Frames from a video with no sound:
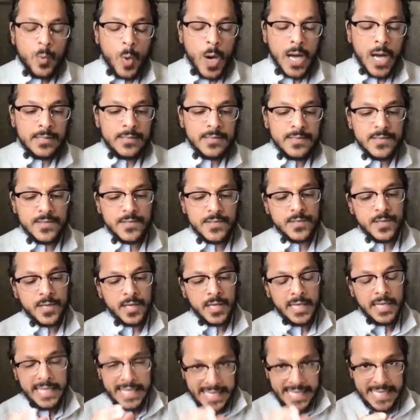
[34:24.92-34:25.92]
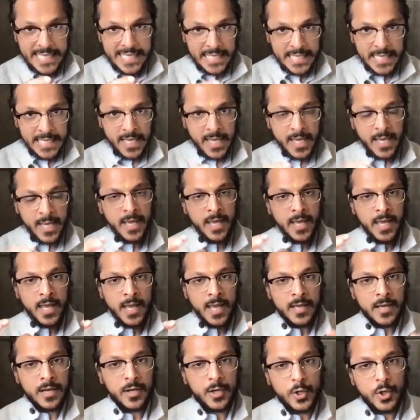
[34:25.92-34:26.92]
Once he
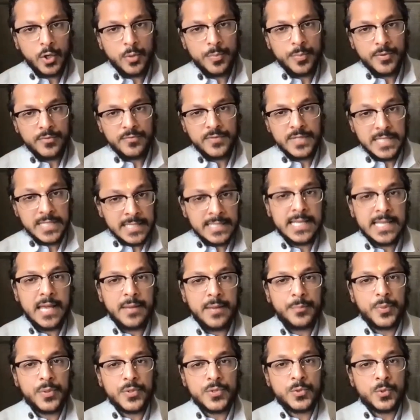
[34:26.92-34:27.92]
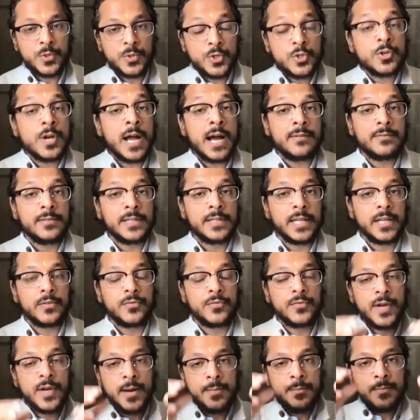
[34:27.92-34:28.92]
and a group of disciples were
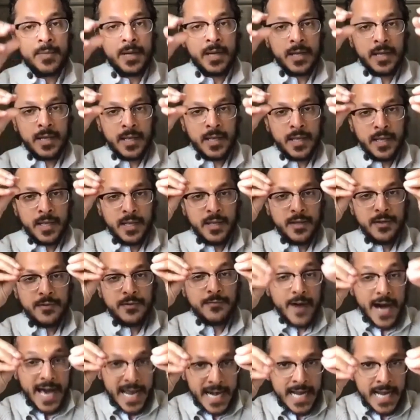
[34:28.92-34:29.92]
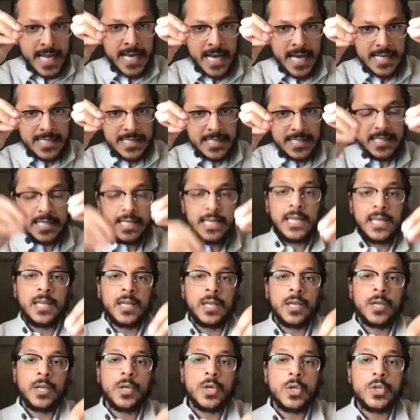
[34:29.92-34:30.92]
traveling from
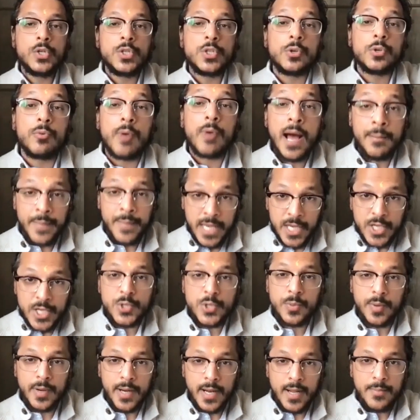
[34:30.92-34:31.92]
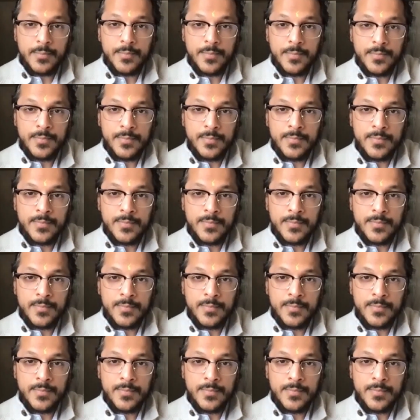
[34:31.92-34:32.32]
Varanasi to Rameshwaram.